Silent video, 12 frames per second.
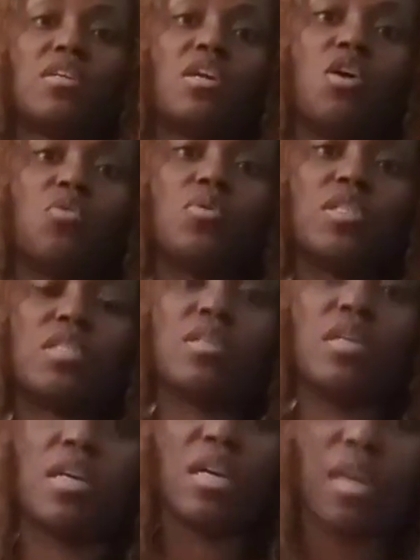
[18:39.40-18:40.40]
to go with the
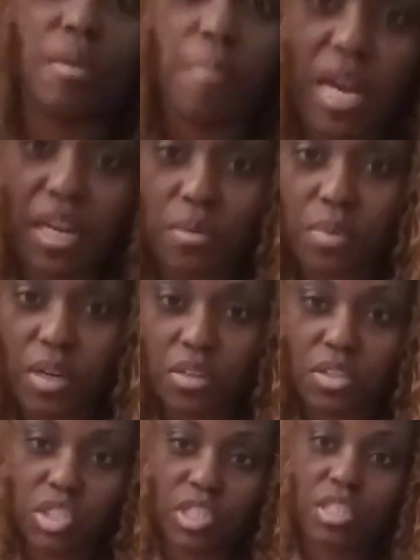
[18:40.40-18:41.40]
um, macaroni
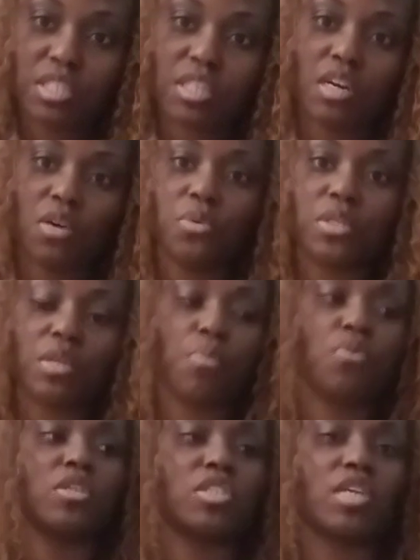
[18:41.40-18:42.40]
cheese to go with the
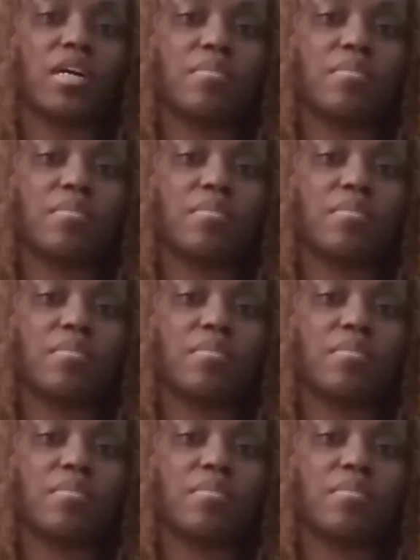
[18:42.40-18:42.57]
pork chop.